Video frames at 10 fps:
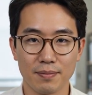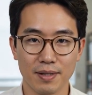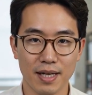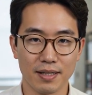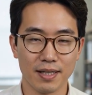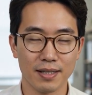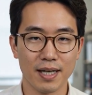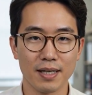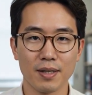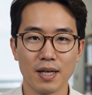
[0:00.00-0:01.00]
Cite
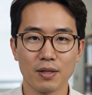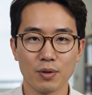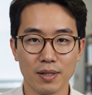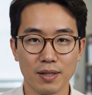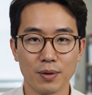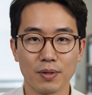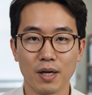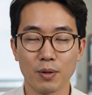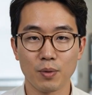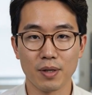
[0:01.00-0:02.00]
Index
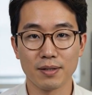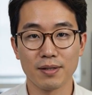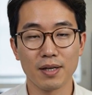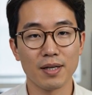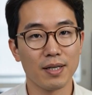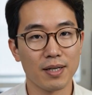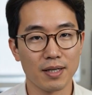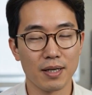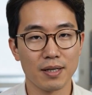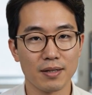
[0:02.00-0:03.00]
22-1.
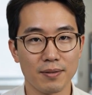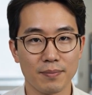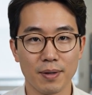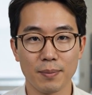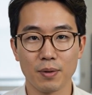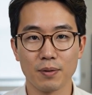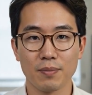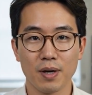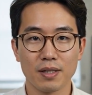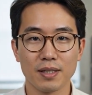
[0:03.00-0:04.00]
People
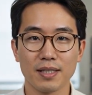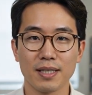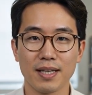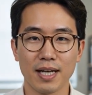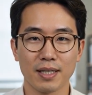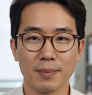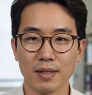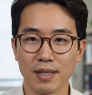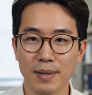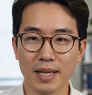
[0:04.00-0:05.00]
aren't just excited
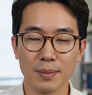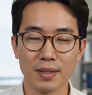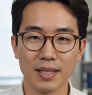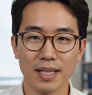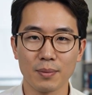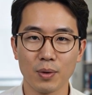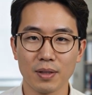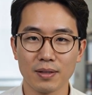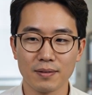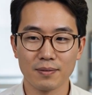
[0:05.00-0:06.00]
about compatibility
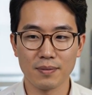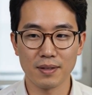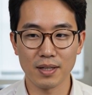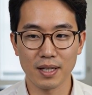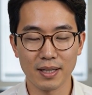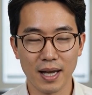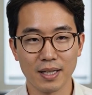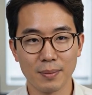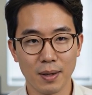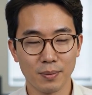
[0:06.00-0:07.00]
anymore, they're
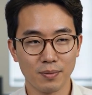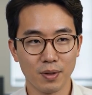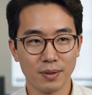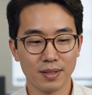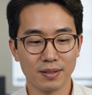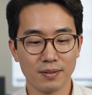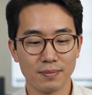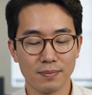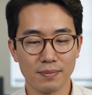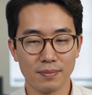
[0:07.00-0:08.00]
excited about performance.
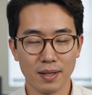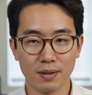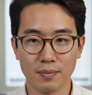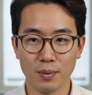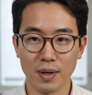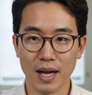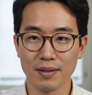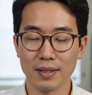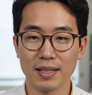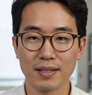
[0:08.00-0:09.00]
And from what
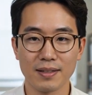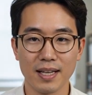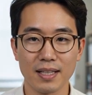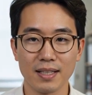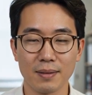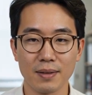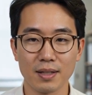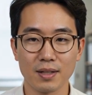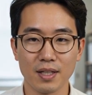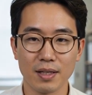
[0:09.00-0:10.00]
I've seen, that excitement
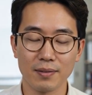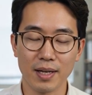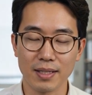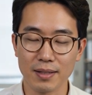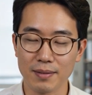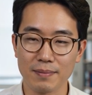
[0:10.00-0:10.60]
is justified.